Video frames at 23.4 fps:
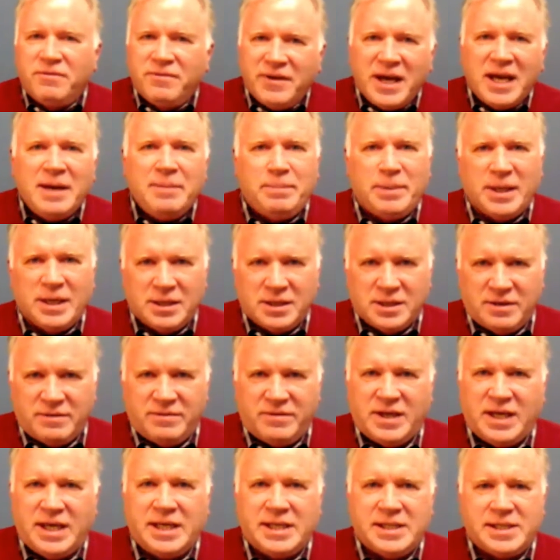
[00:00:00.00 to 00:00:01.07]
vaping
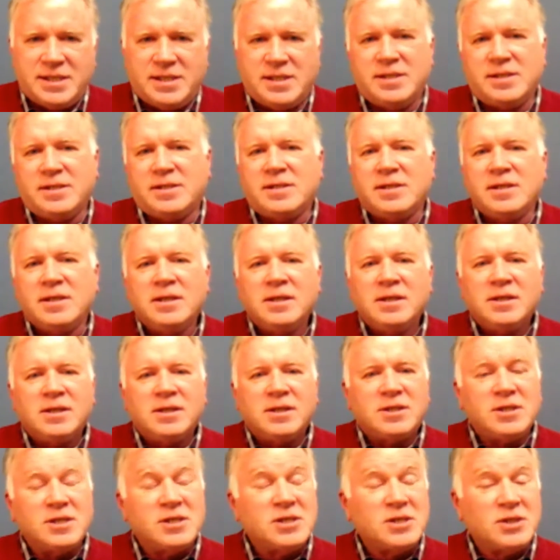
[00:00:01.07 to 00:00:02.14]
devices
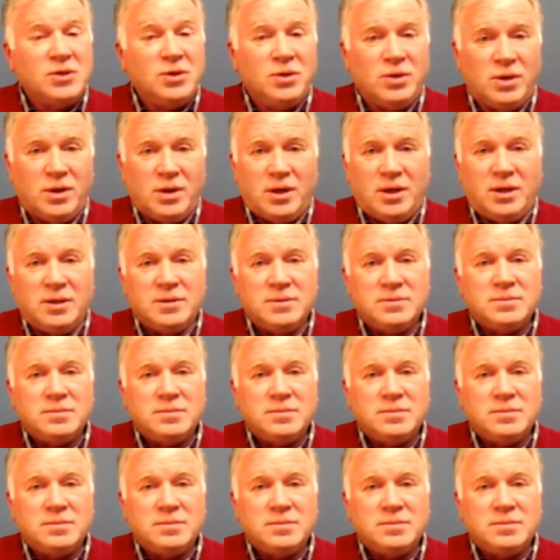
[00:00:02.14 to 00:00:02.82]
to school,